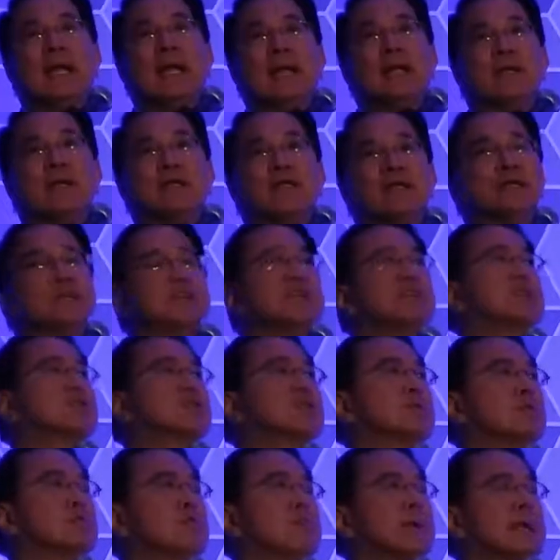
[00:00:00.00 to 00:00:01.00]
and
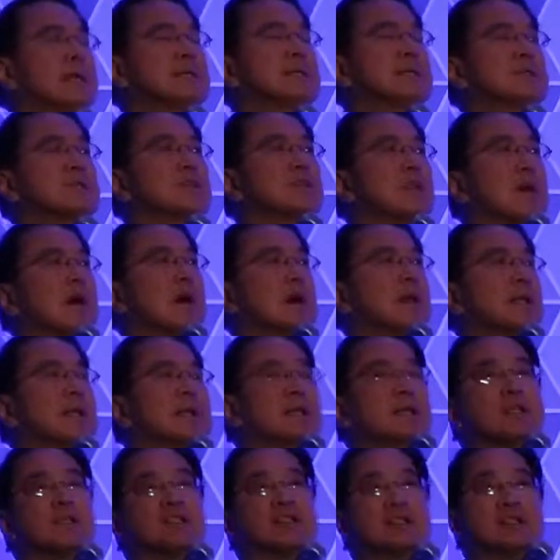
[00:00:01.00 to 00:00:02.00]
tradition-based
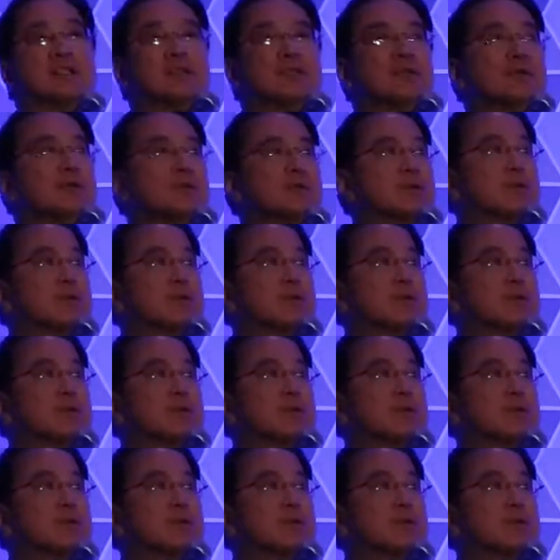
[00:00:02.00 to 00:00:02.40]
knowledge to,